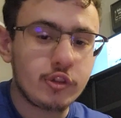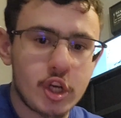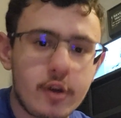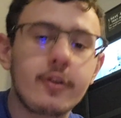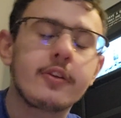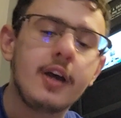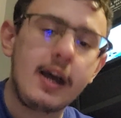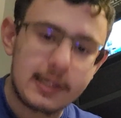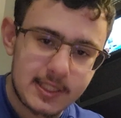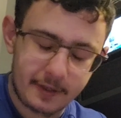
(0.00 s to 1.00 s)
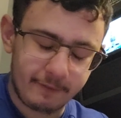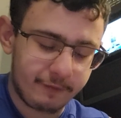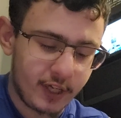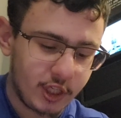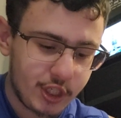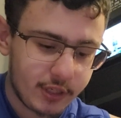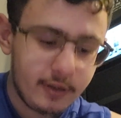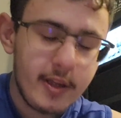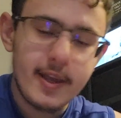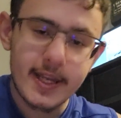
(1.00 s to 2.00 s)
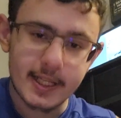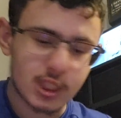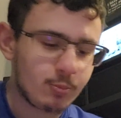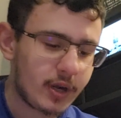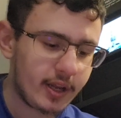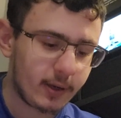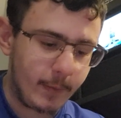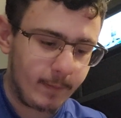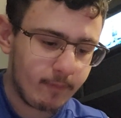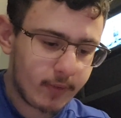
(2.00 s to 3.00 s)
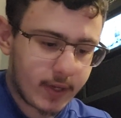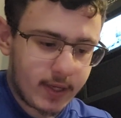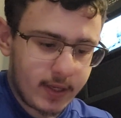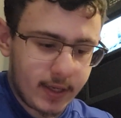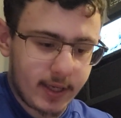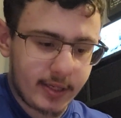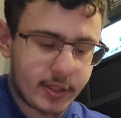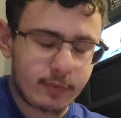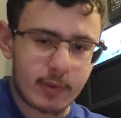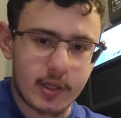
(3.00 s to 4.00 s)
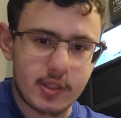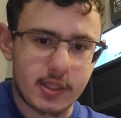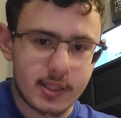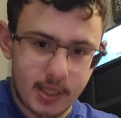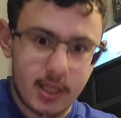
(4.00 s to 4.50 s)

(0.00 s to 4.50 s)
Joker toxin infection is spreading. And it spreads onto